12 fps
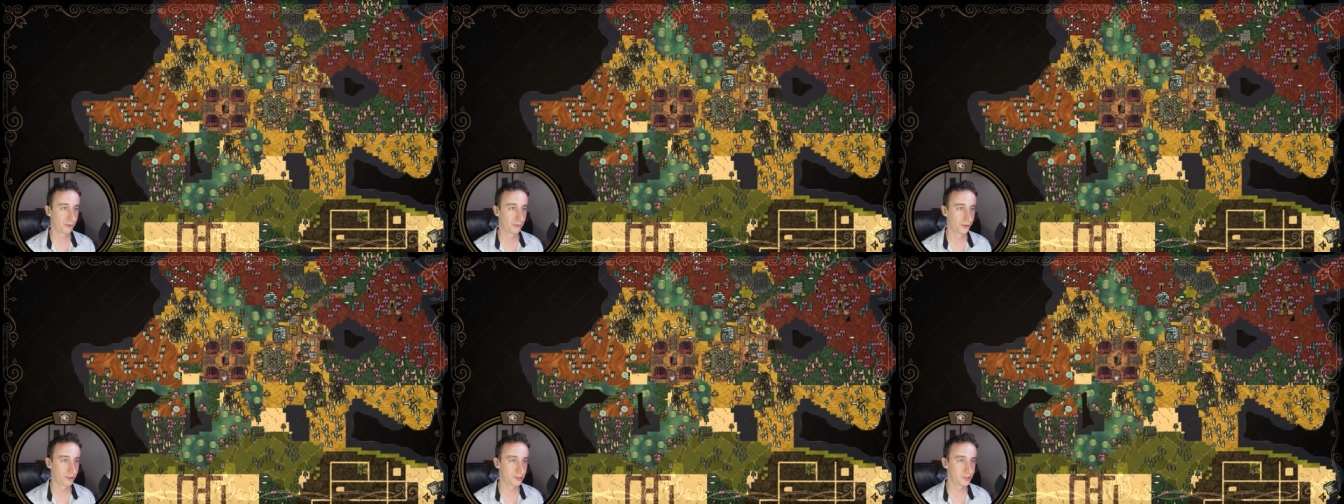for
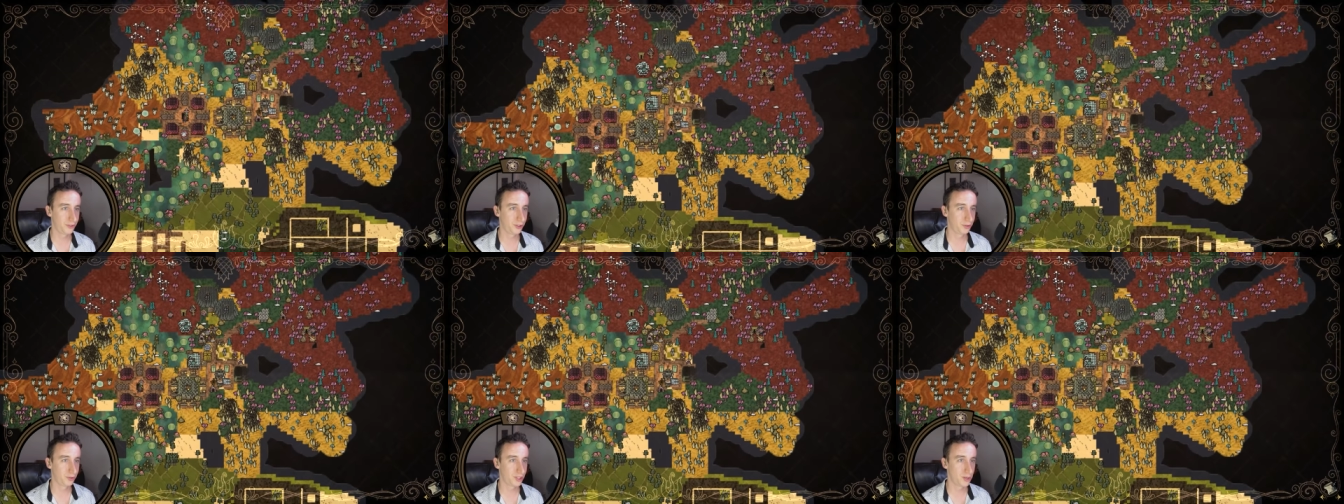those of you
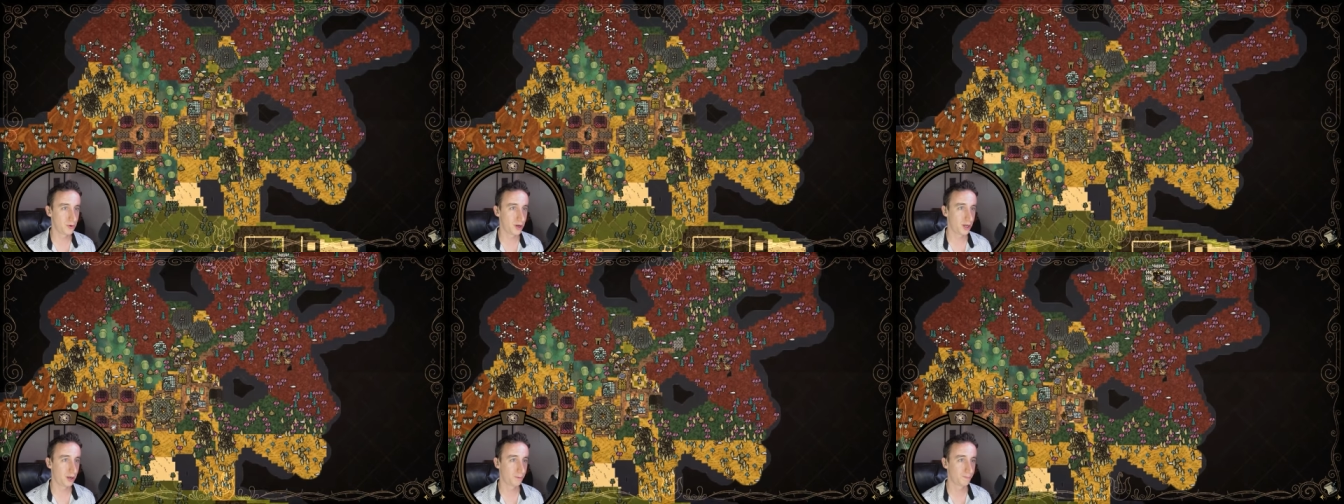who don't
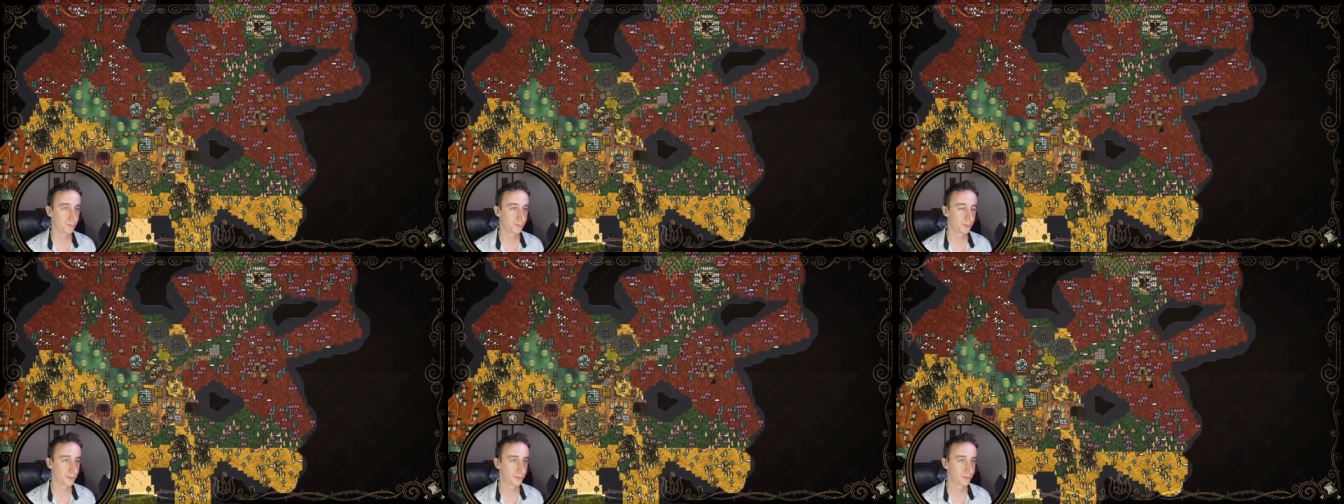know,
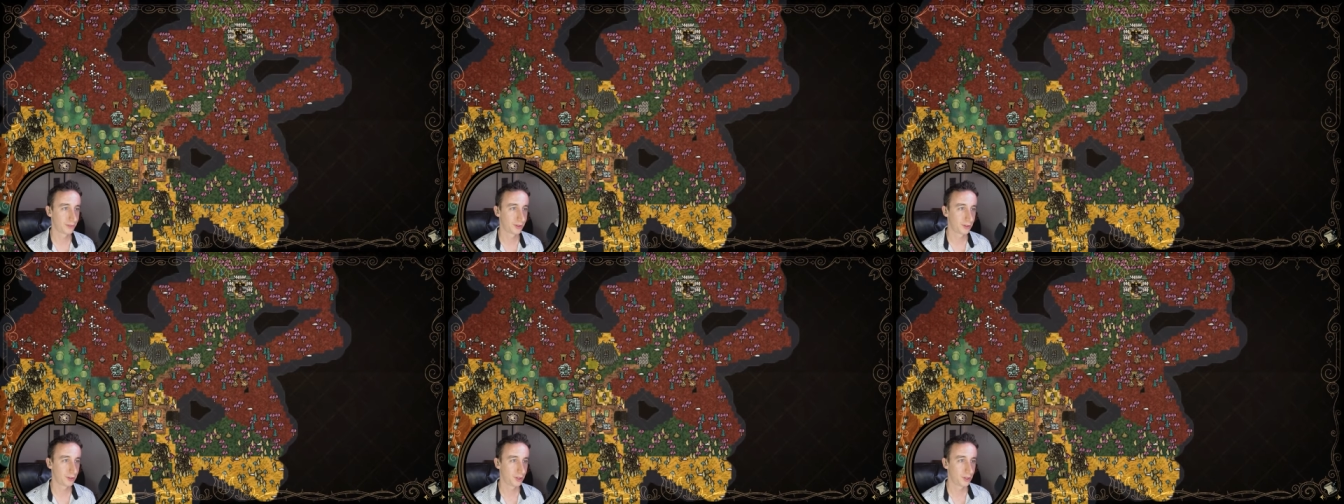
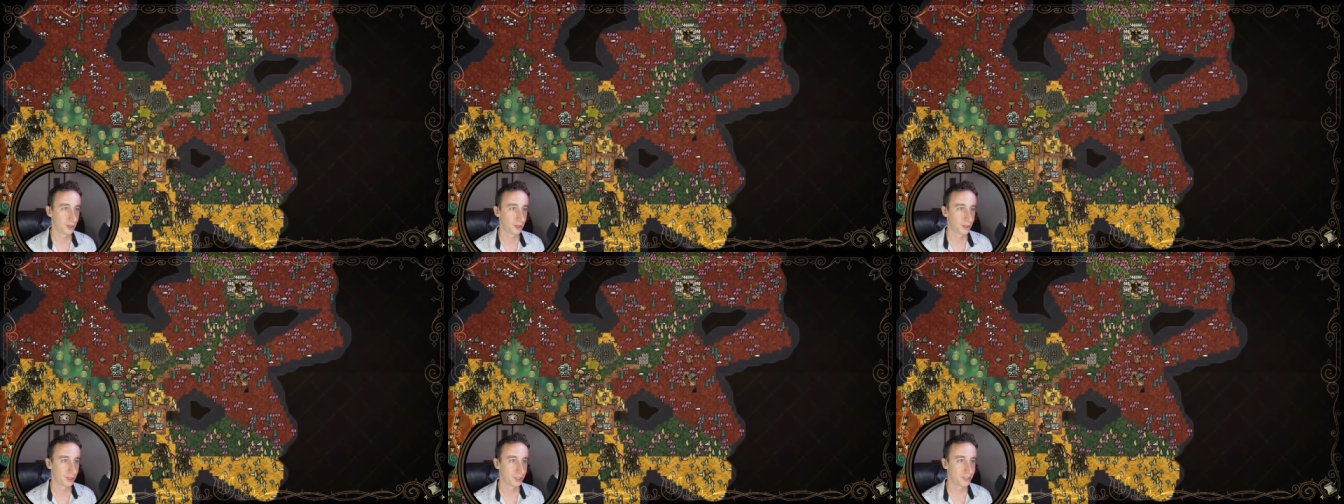
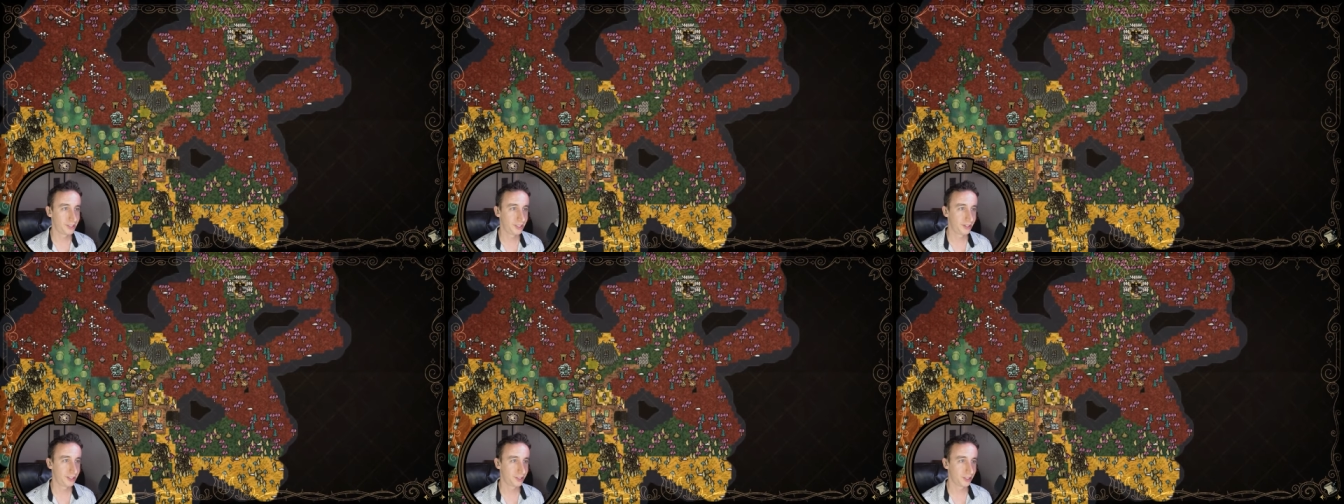you see
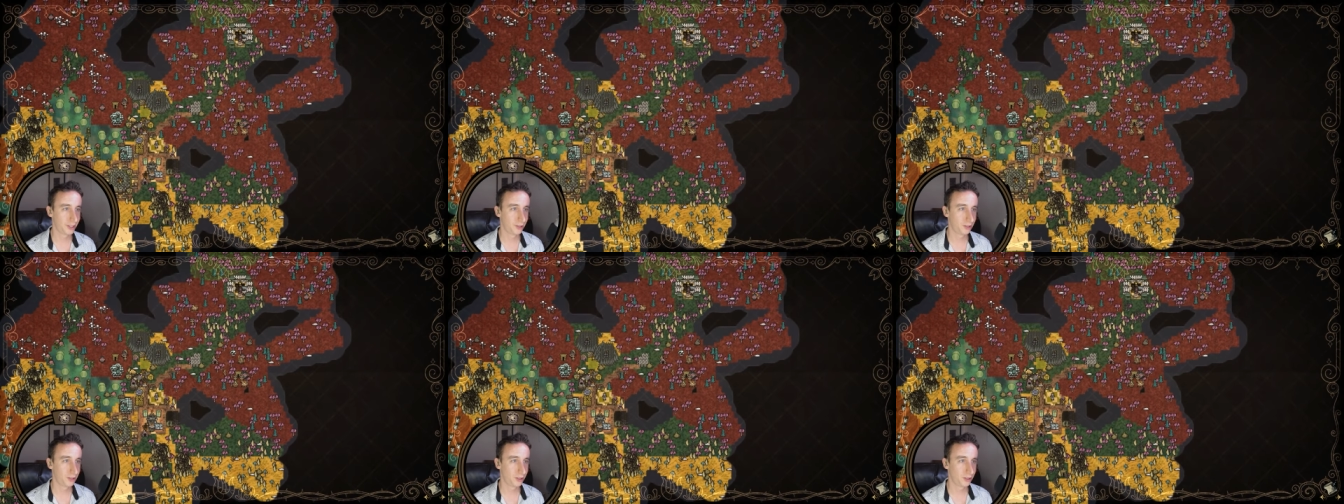these
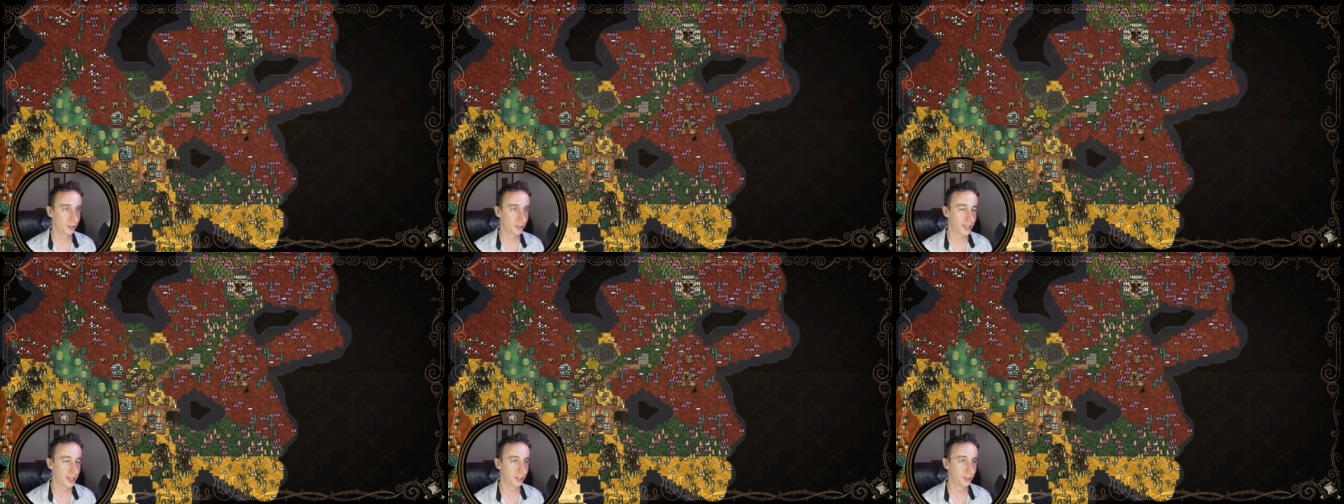little
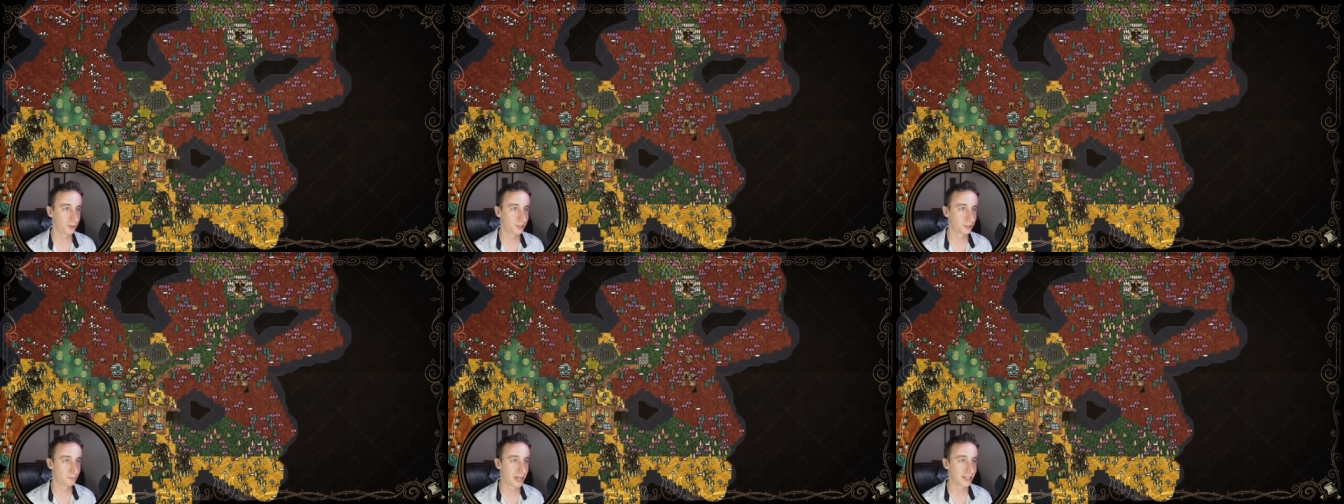yellow
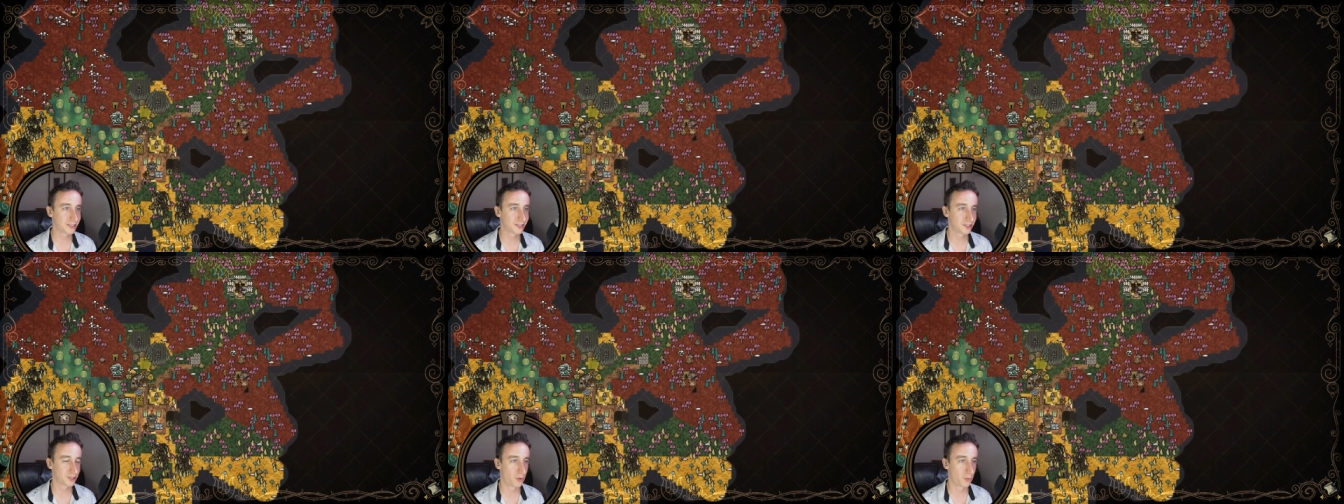
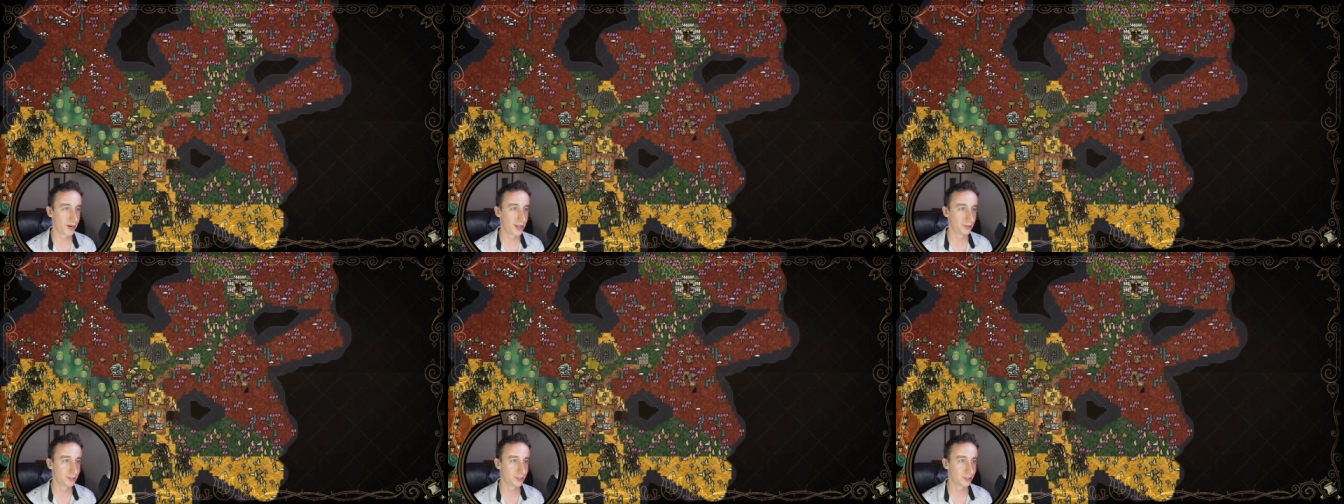spots
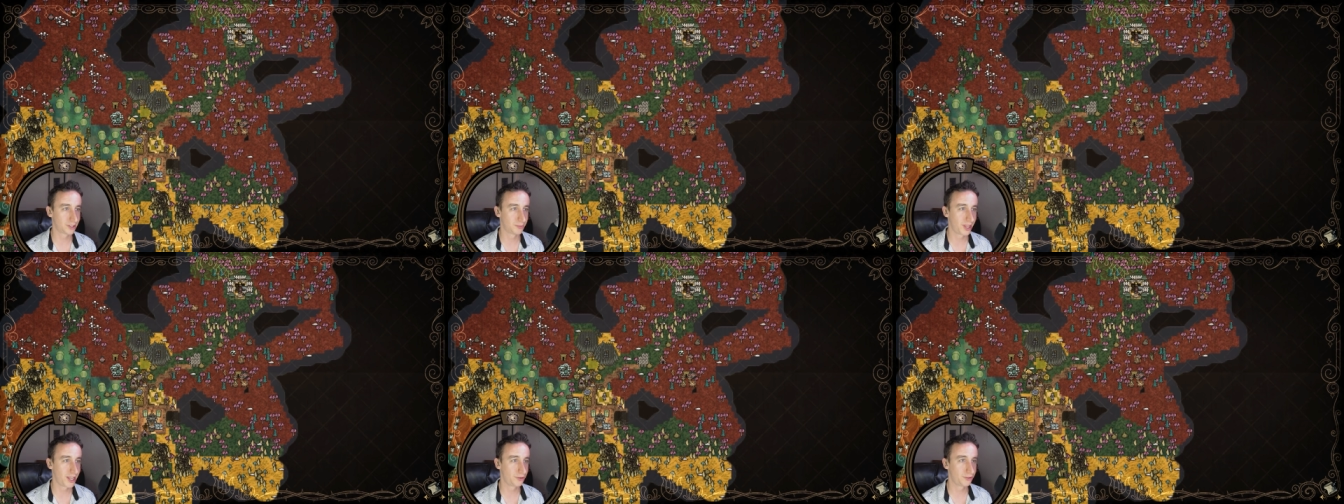around some of
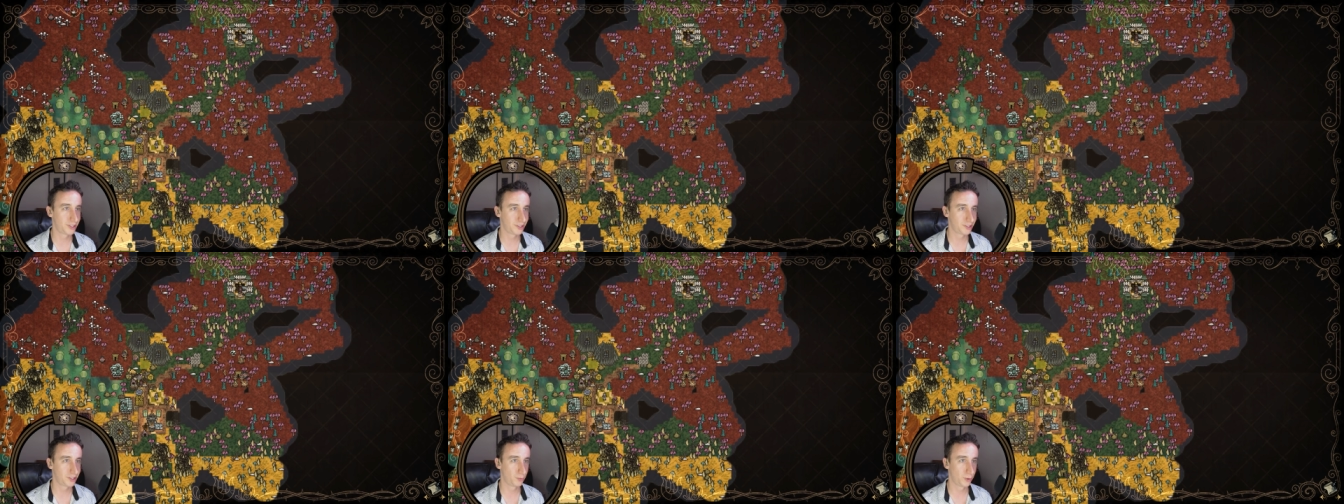the
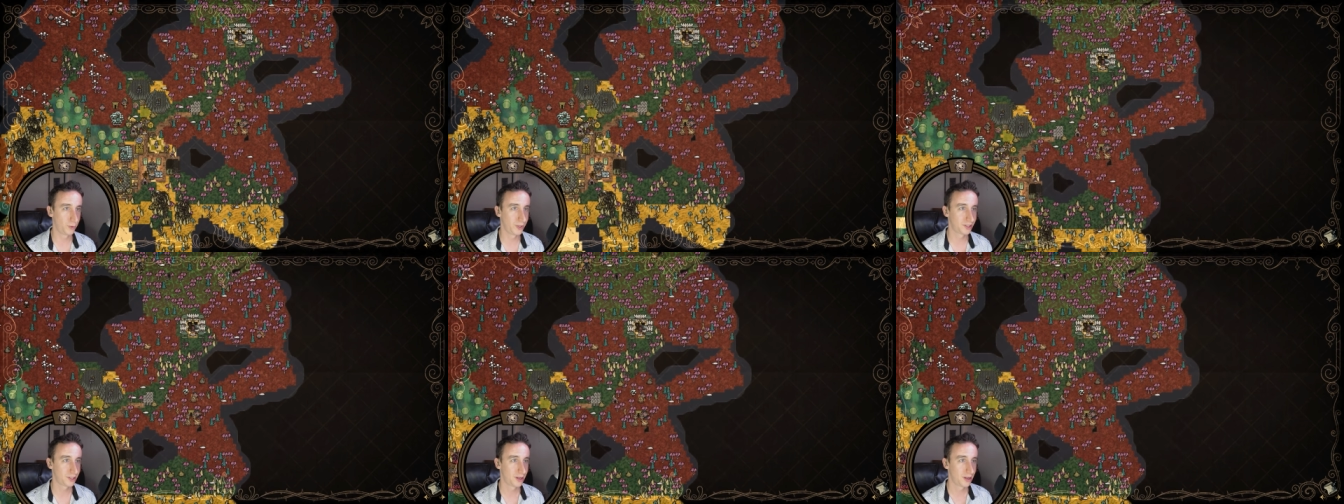entrances to the
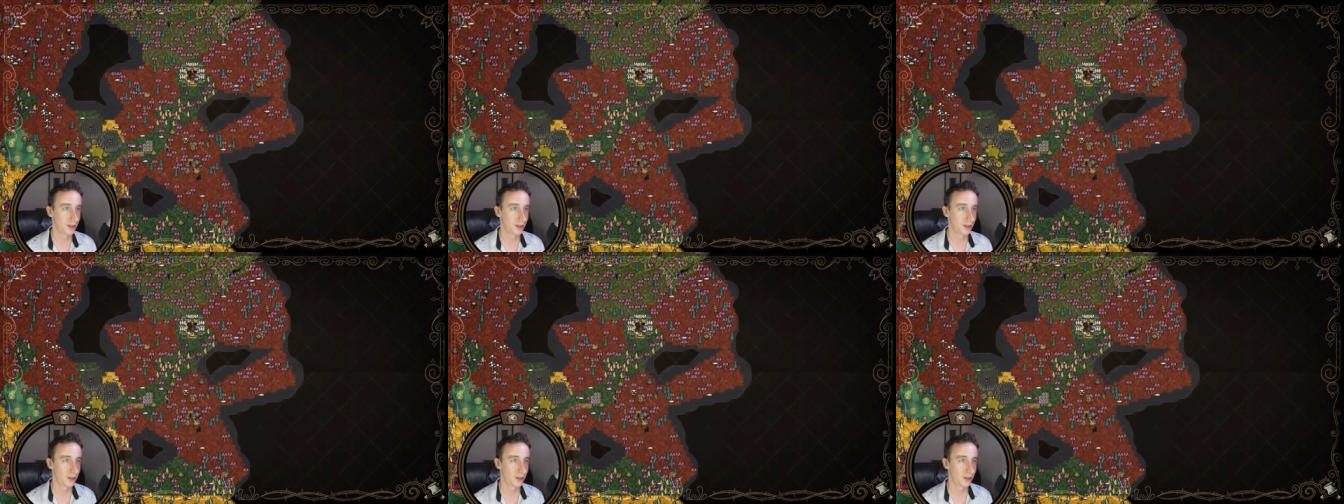ruins?